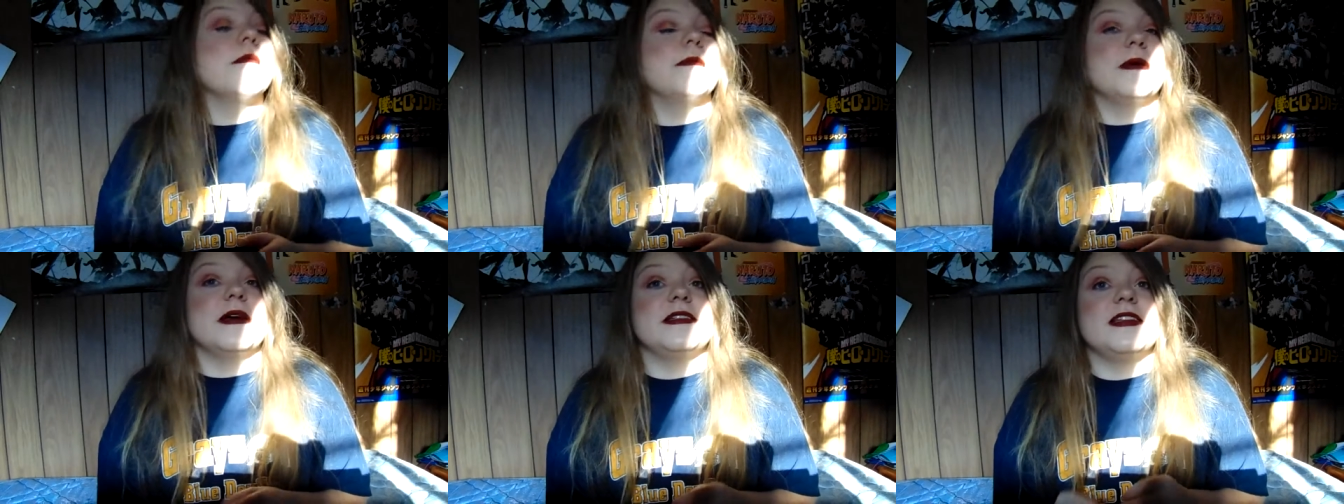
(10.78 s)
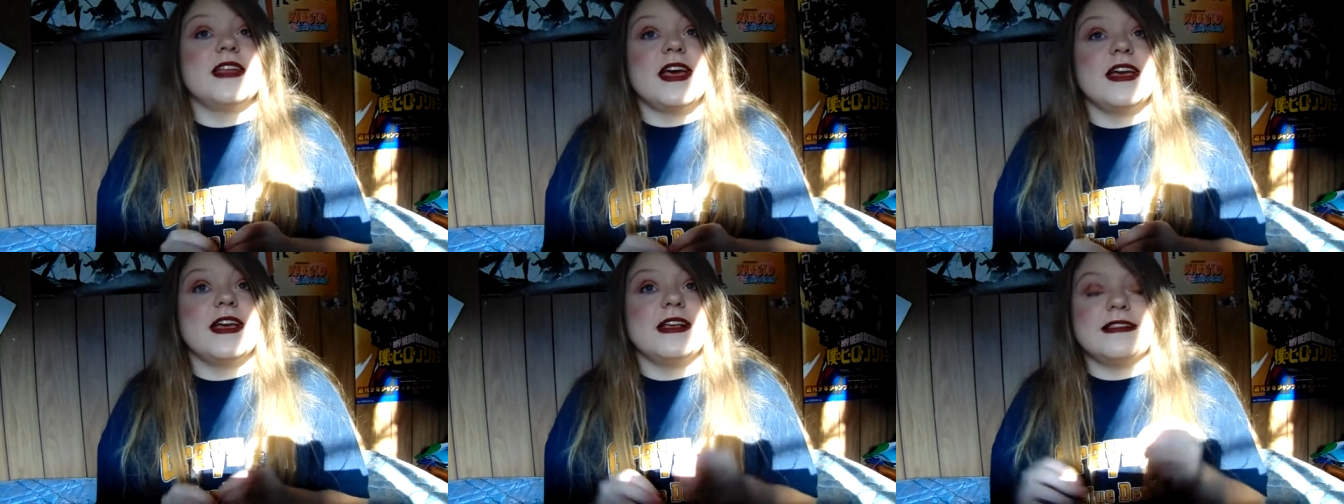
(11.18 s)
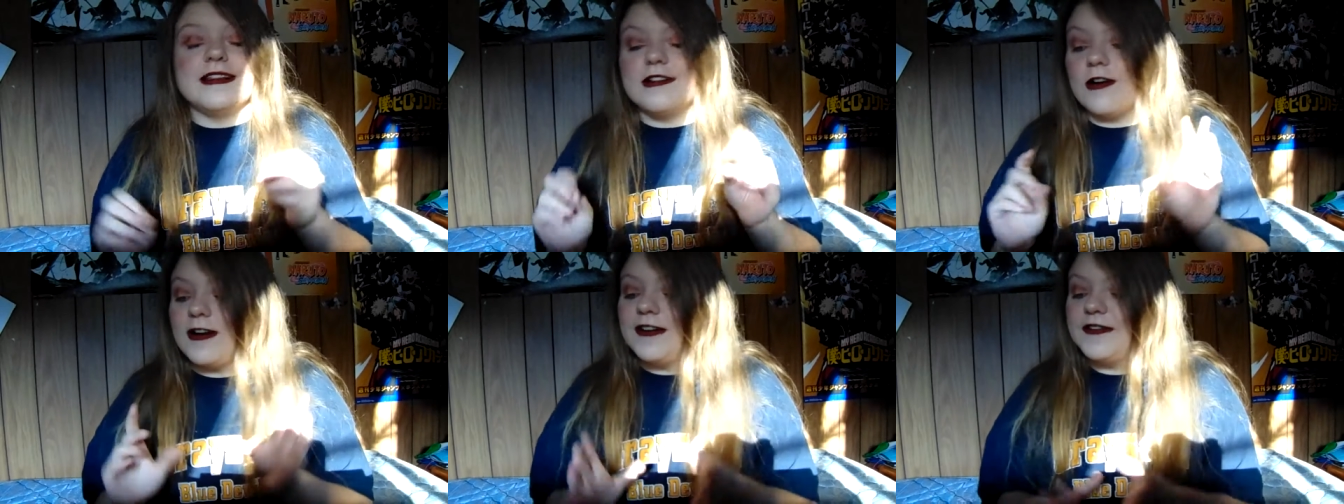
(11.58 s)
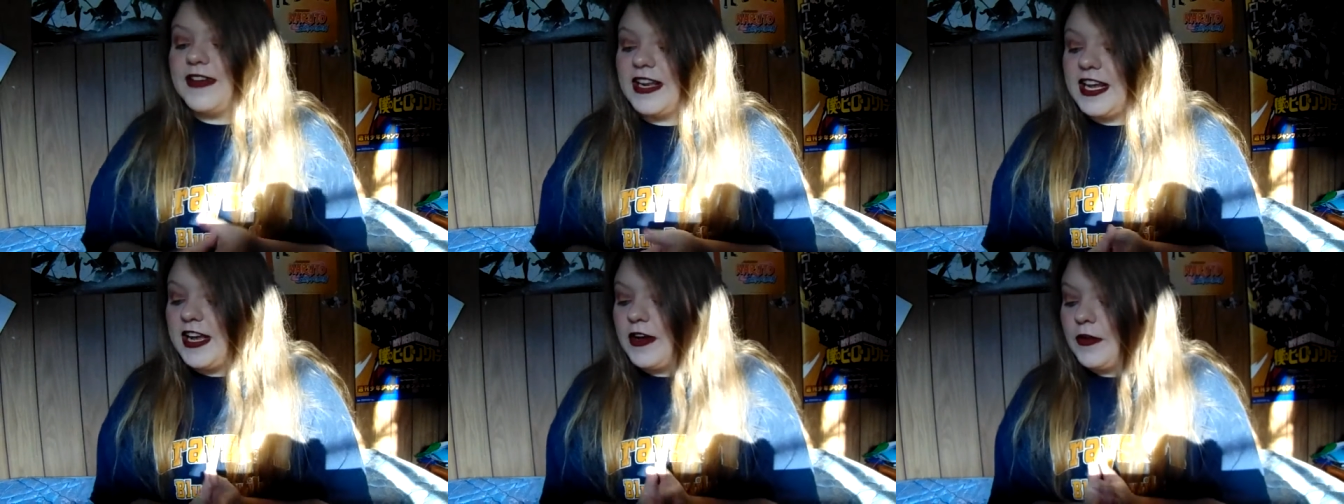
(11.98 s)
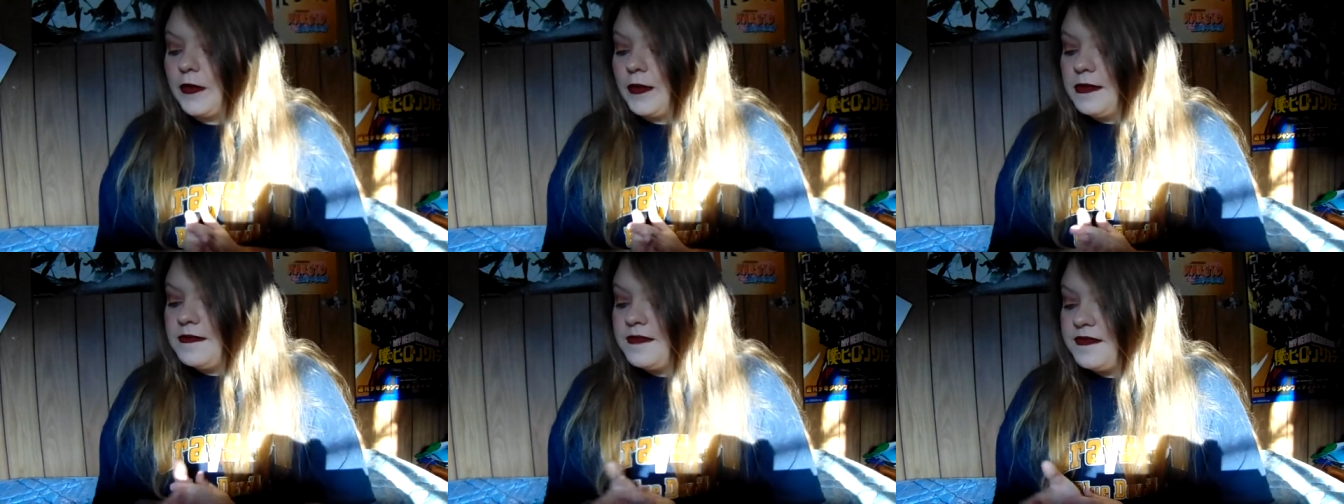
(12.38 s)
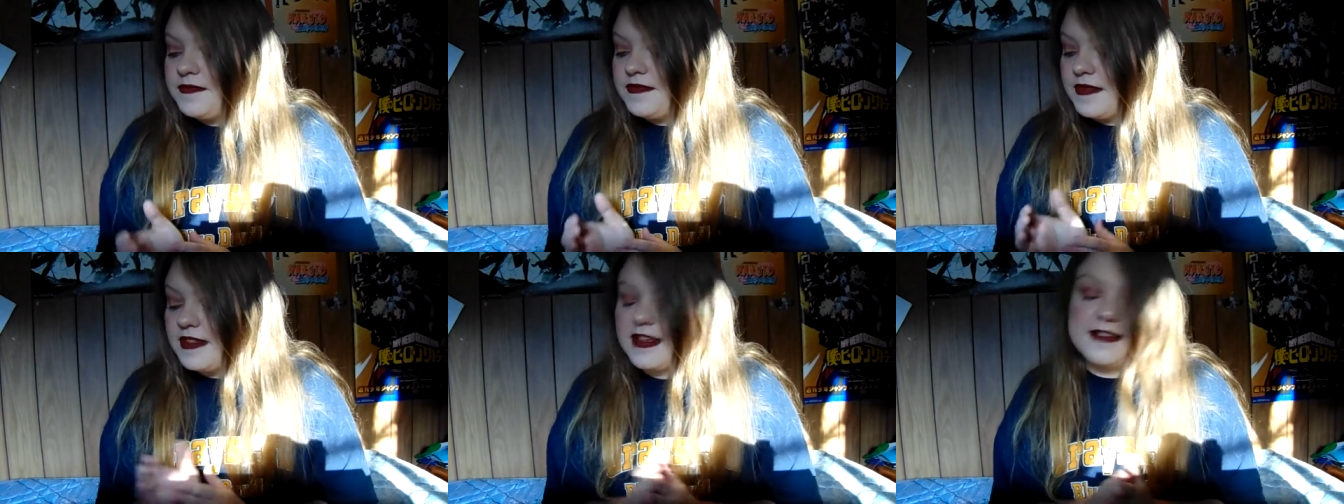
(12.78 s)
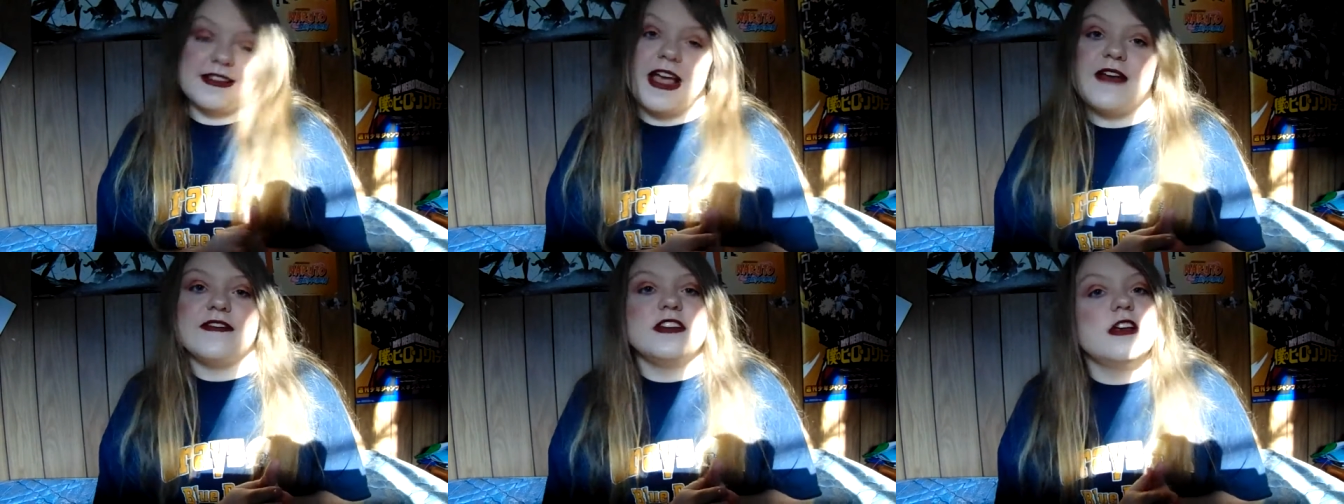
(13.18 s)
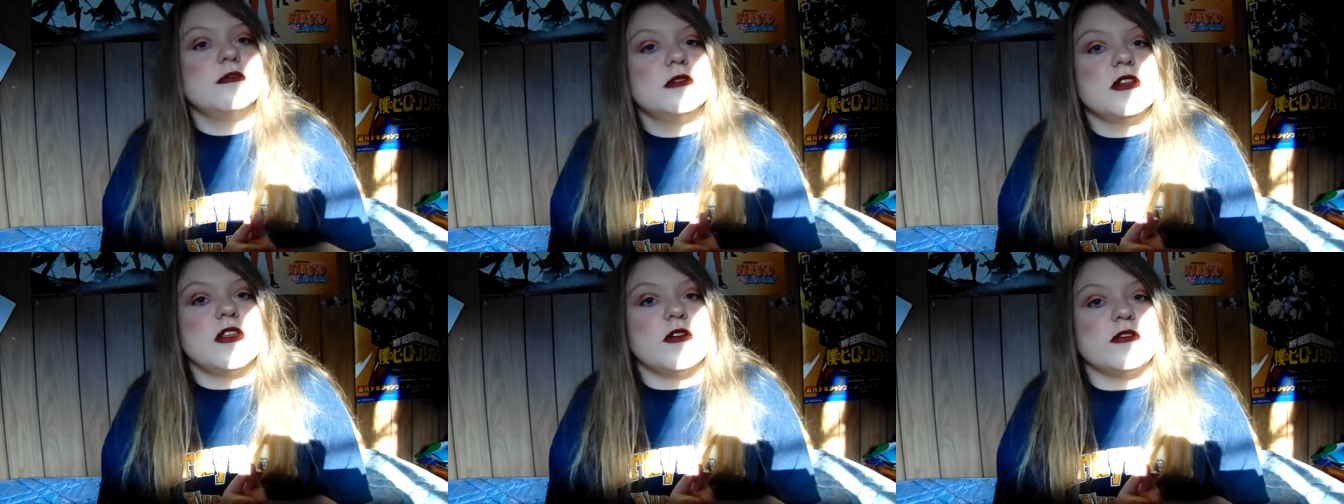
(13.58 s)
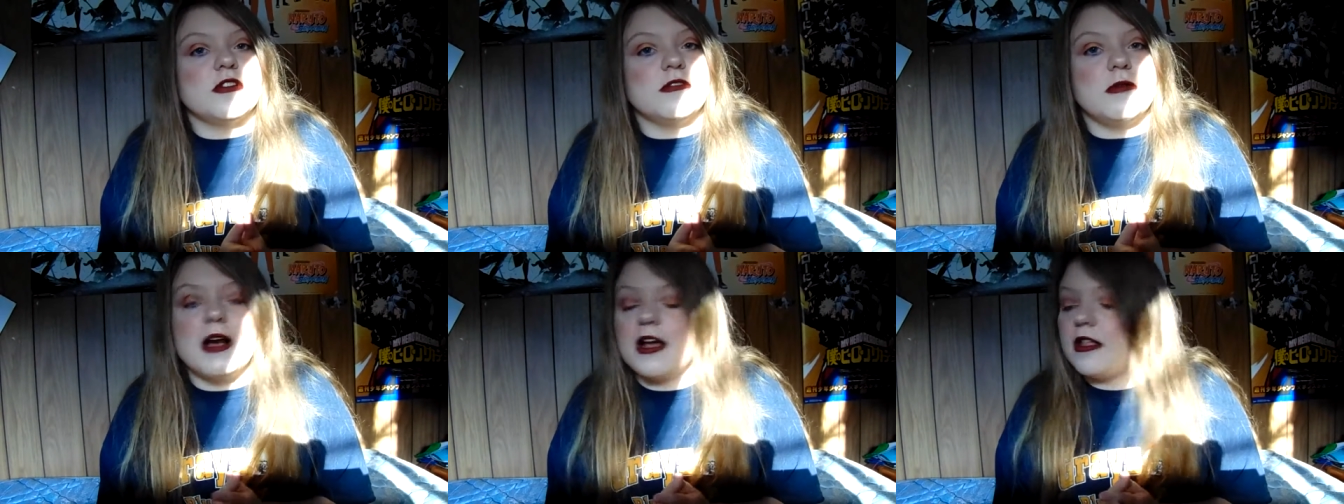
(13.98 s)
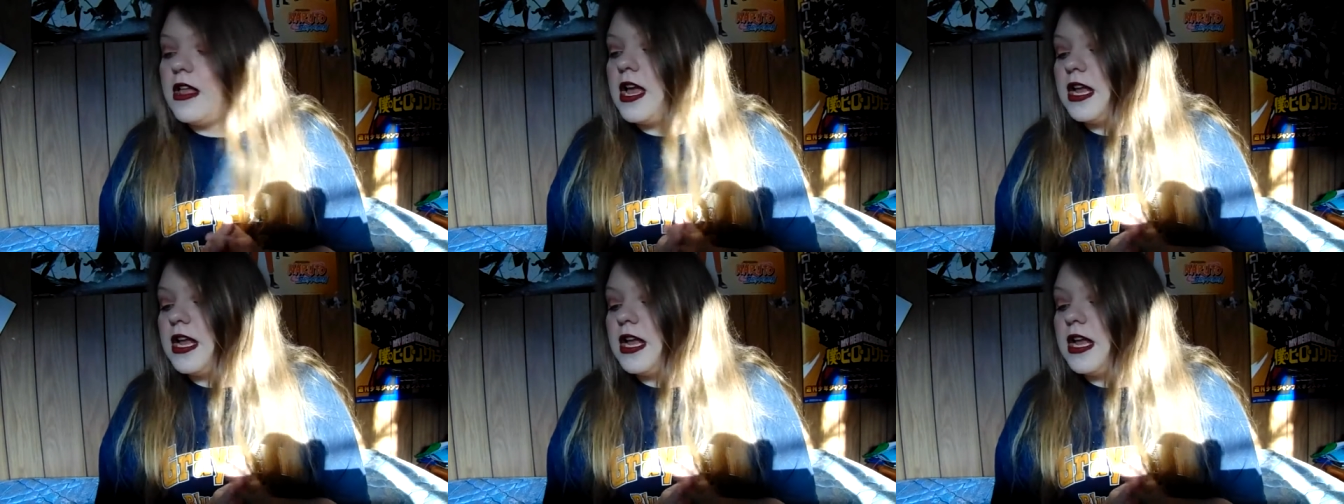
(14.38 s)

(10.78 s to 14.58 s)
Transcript: But today is an art video because I haven't done one of those in a while,